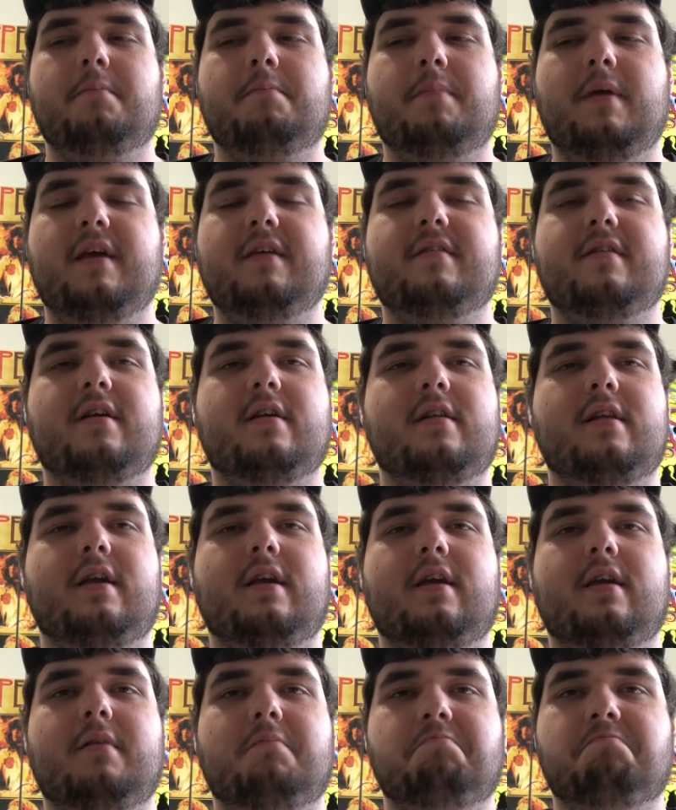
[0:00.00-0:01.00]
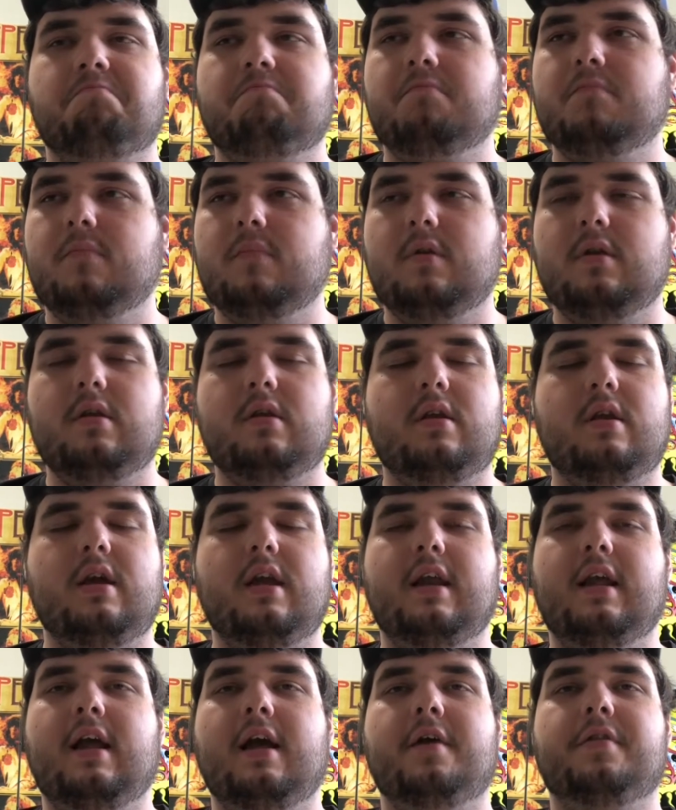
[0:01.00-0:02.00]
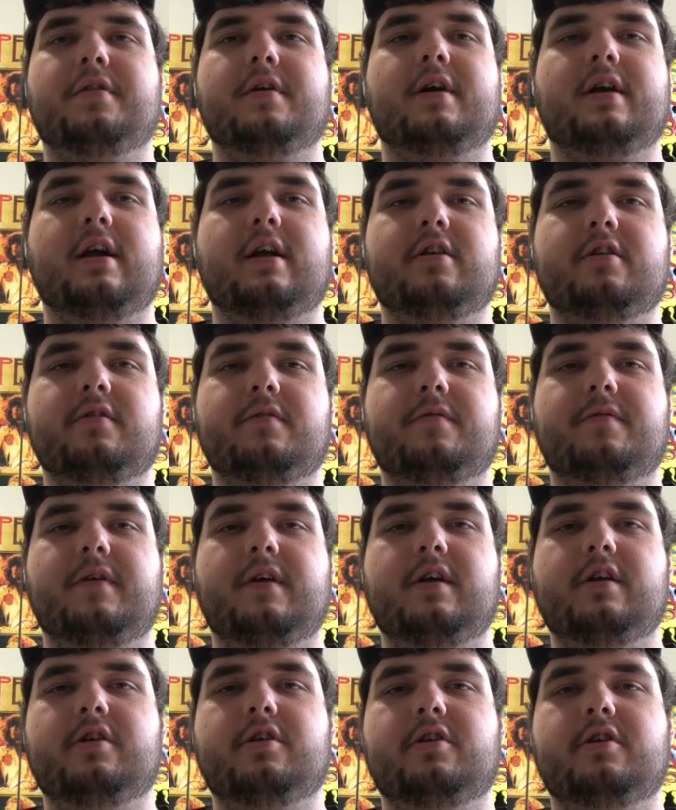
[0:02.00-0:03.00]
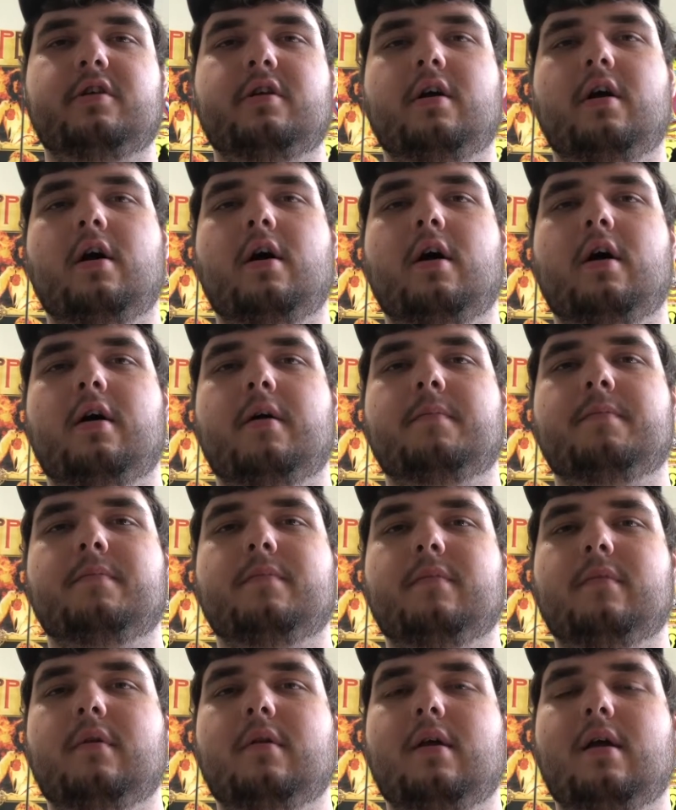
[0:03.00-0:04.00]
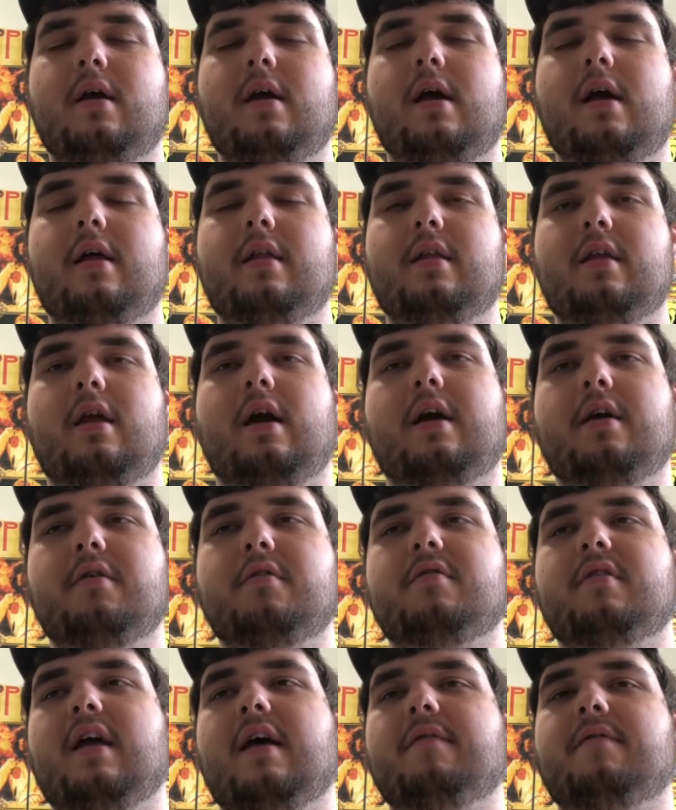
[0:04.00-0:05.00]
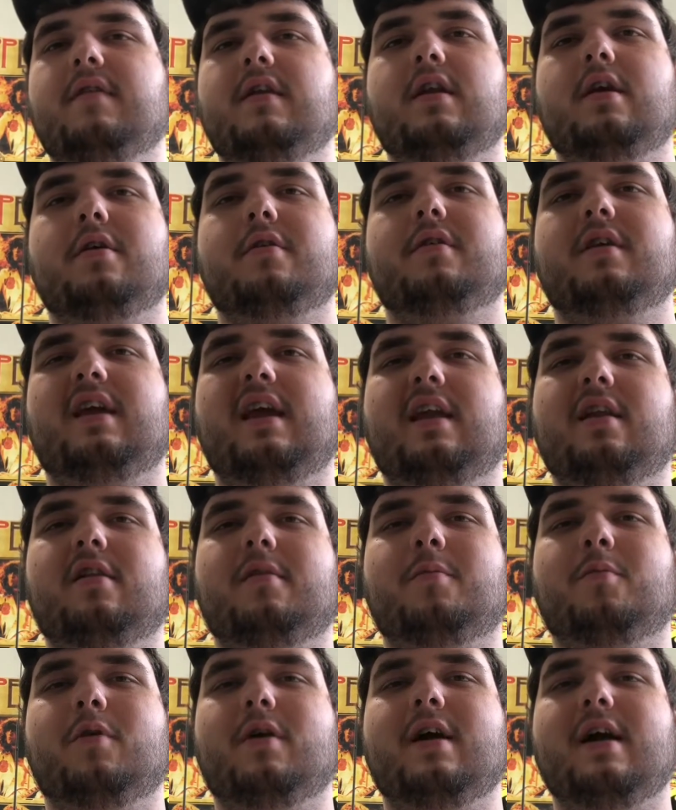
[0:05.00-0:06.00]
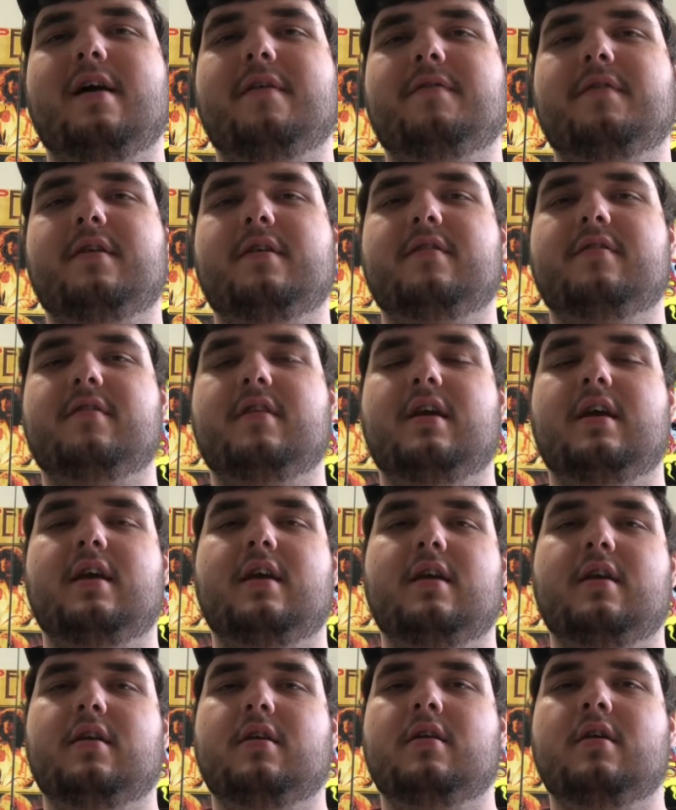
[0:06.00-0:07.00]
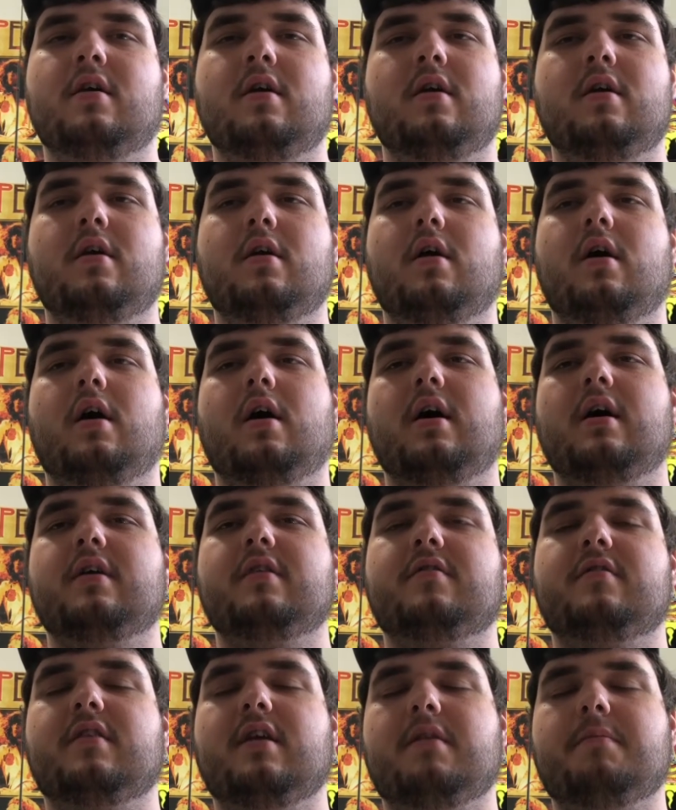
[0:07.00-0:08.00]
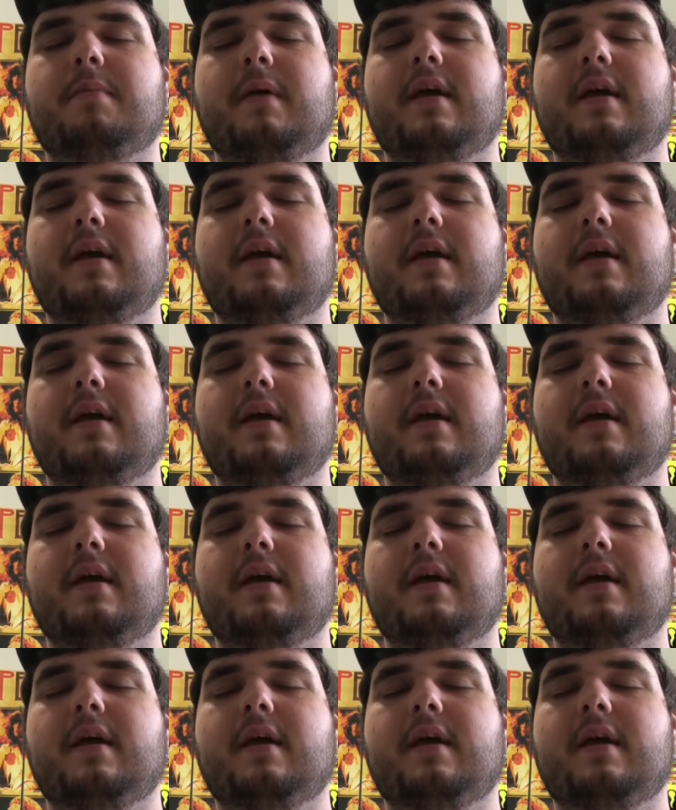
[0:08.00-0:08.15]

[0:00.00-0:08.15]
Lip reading: Basically, getting out there catching fish. I use that video to gain a little more confidence in stick